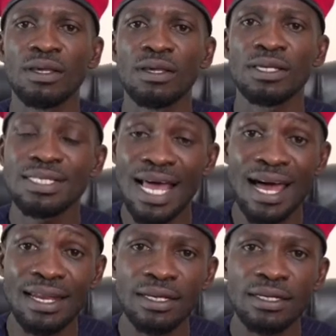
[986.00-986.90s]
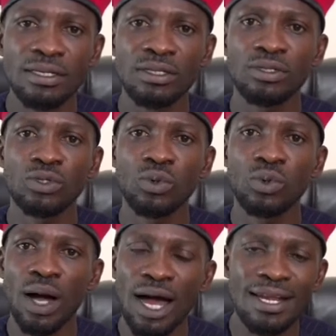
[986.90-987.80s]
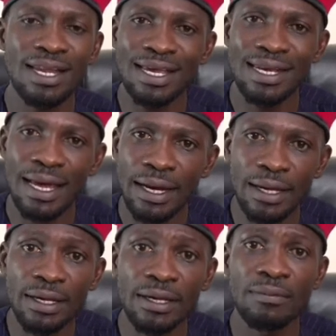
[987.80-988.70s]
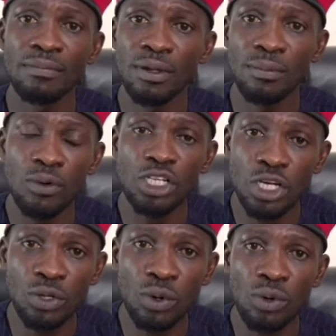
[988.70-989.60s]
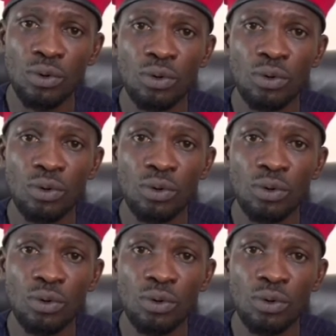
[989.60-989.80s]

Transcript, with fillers: a son to an NRA Bushiro,